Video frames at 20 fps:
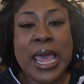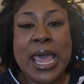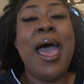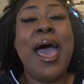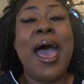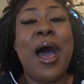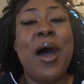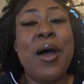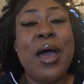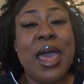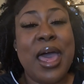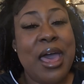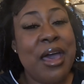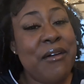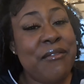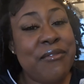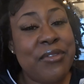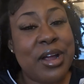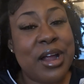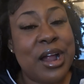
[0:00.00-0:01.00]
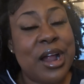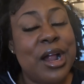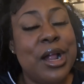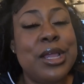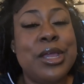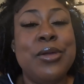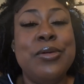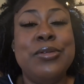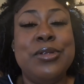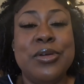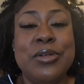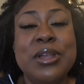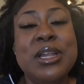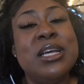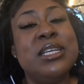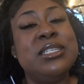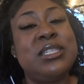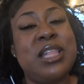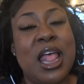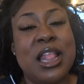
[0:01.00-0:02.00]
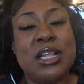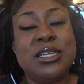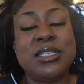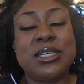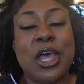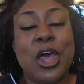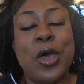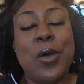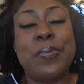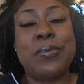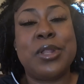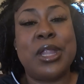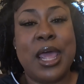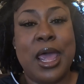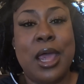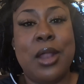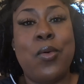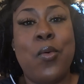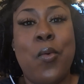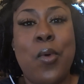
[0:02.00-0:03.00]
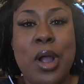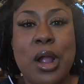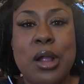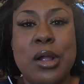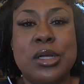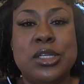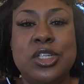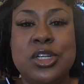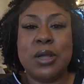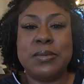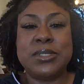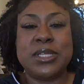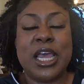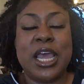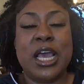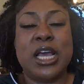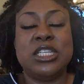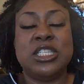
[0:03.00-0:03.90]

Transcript: However, you do need a stethoscope that works, you know what I'm saying?